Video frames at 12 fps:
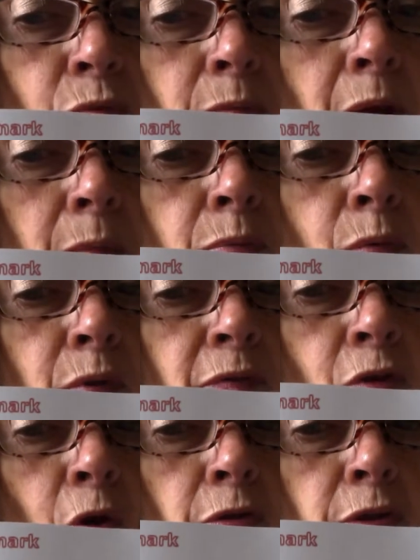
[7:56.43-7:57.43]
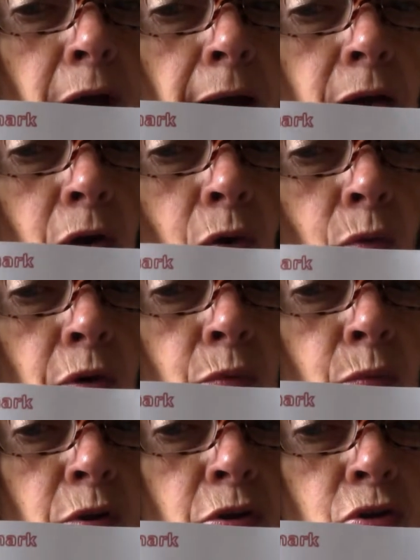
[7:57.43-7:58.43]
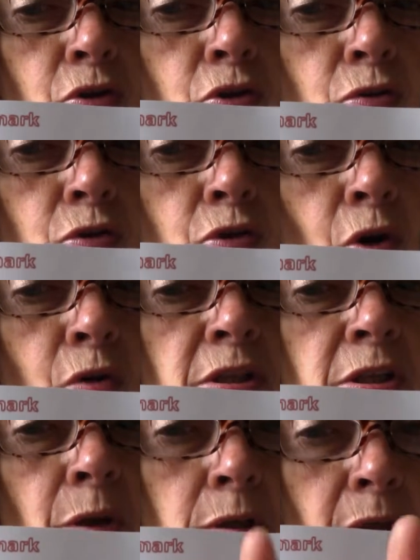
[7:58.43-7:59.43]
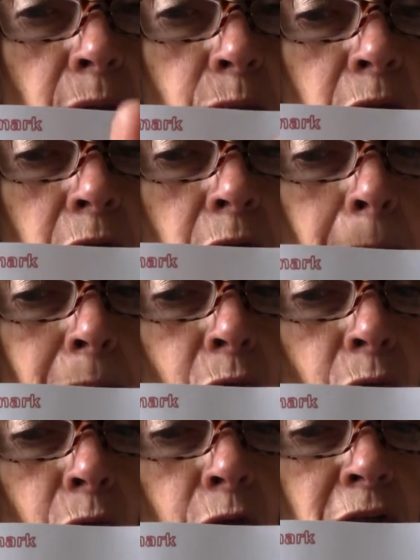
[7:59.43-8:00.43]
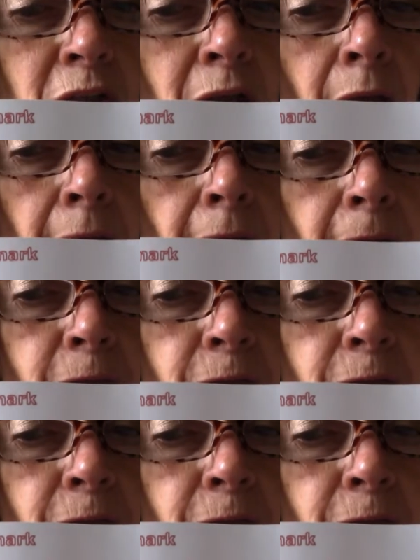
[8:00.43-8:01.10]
remember we've got that colon with the 2 dots, something important, a